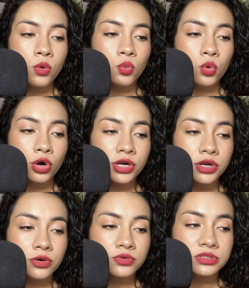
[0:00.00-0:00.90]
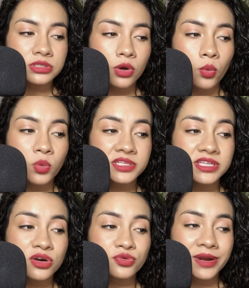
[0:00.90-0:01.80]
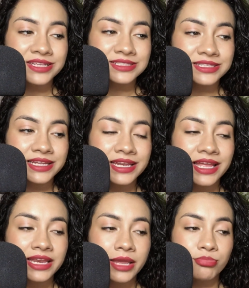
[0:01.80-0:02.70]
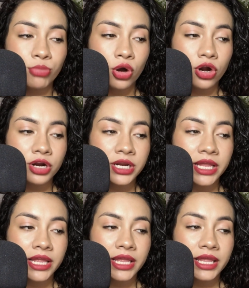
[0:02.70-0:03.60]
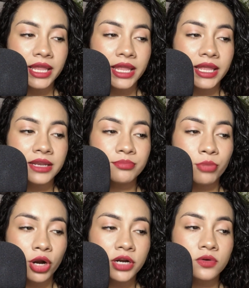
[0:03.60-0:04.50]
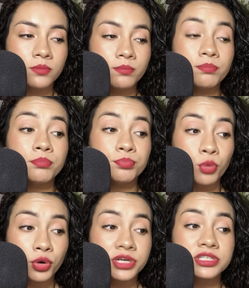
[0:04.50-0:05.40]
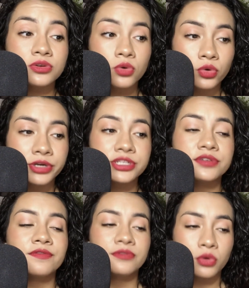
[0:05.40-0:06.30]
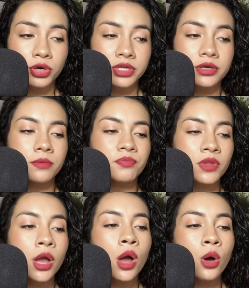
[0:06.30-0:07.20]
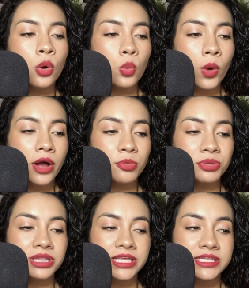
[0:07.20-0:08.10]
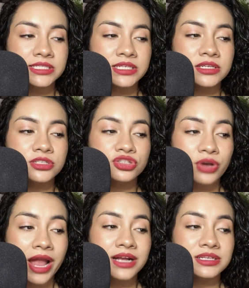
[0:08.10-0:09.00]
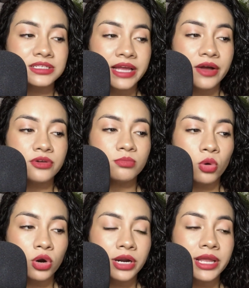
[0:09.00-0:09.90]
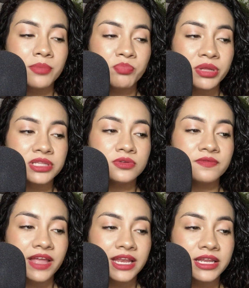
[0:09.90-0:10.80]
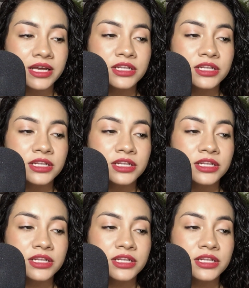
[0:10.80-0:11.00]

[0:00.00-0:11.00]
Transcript: Wuornos was arrested in a bar in Port Orange, Florida, while police tracked down Moore in Pennsylvania.